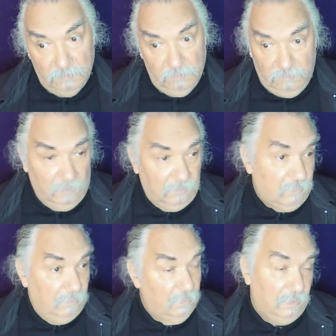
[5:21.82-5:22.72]
then
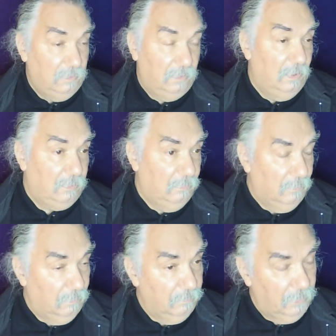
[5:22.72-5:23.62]
certain things are not the
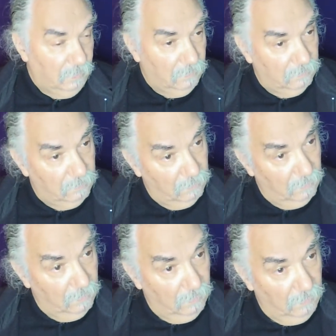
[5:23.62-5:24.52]
norm there.
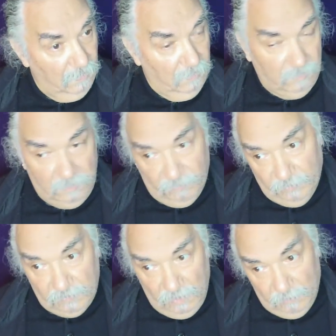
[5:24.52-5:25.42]
It's a
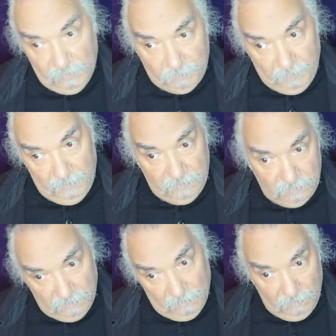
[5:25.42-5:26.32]
different time and
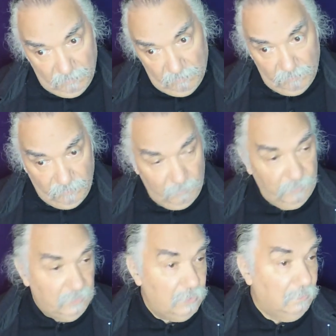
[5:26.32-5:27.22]
space uh,
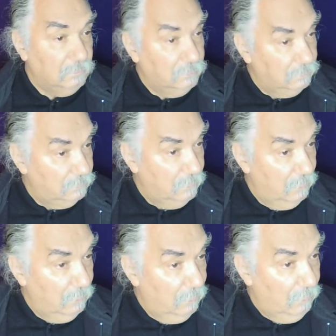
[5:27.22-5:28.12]
vibration,
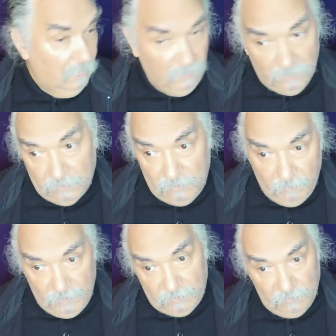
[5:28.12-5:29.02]
They're
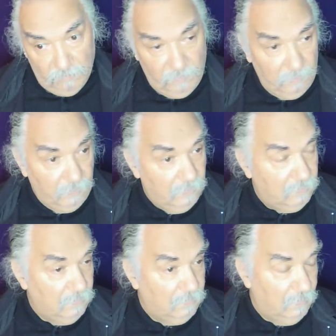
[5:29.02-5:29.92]
interdimensional
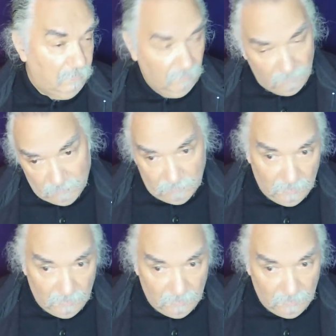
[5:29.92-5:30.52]
vibrations that don't